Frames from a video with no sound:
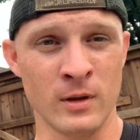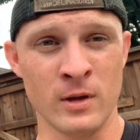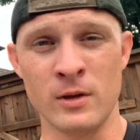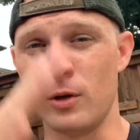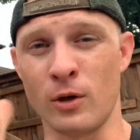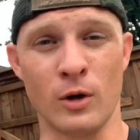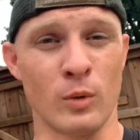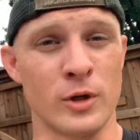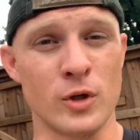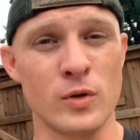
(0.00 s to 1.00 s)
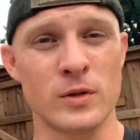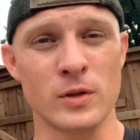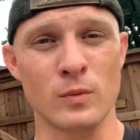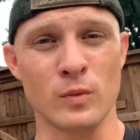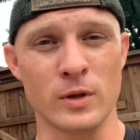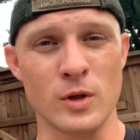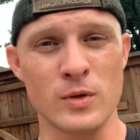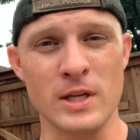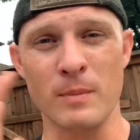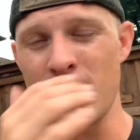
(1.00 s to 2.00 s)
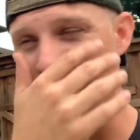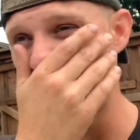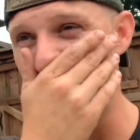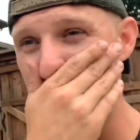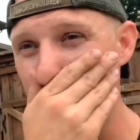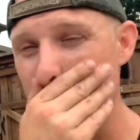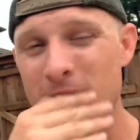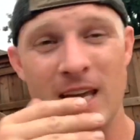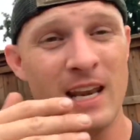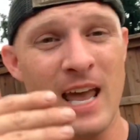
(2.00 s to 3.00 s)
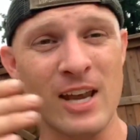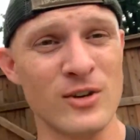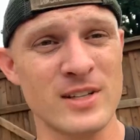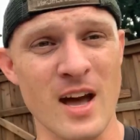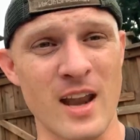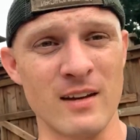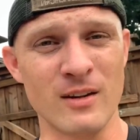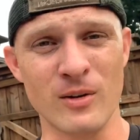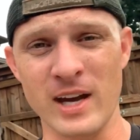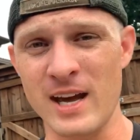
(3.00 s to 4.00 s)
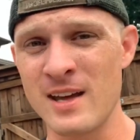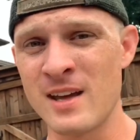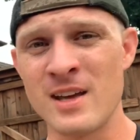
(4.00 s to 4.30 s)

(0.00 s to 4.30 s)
You're gonna reduce it by 15% and you're done, okay?